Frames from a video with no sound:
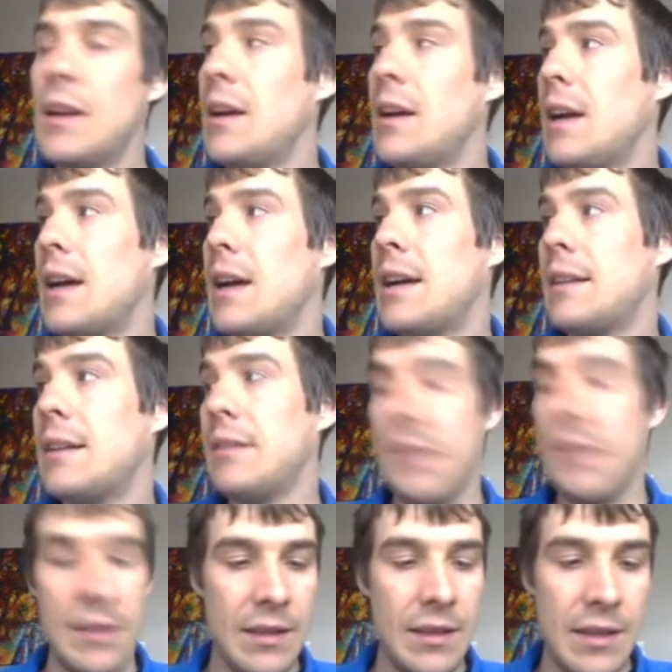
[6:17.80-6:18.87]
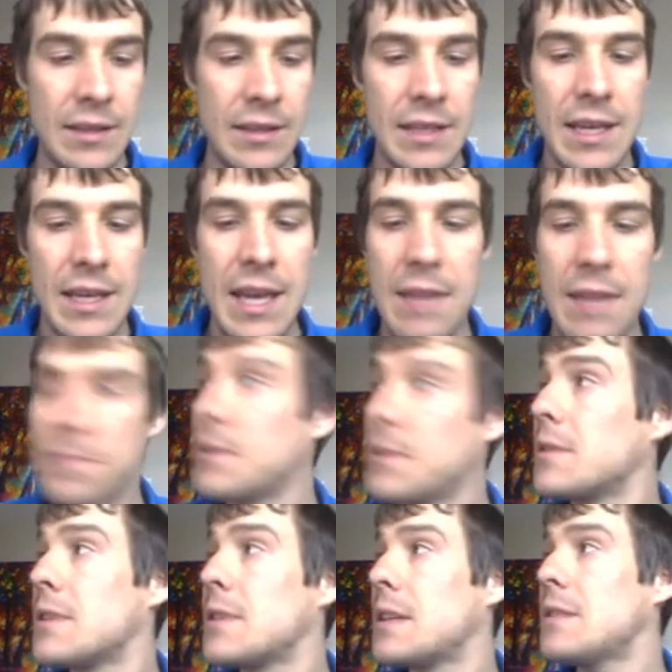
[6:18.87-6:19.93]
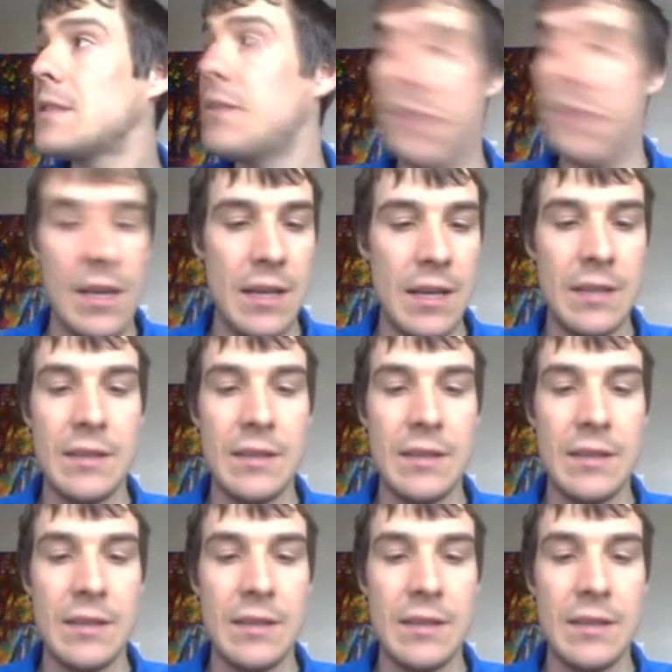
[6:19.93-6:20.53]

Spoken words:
The decay process is